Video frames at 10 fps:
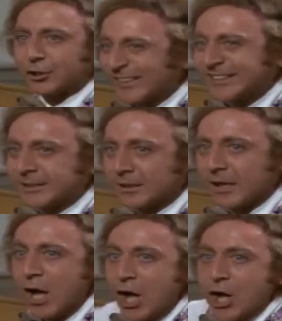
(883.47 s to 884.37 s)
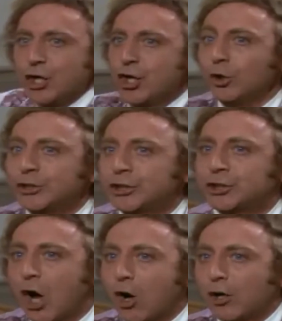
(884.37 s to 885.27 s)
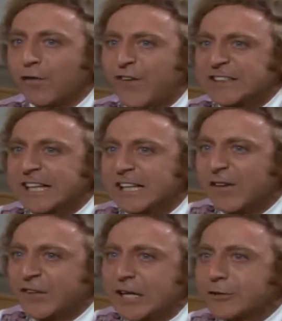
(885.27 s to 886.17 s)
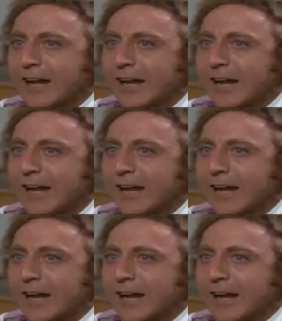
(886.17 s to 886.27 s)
And there's also no outburst at the end, which seemed to really put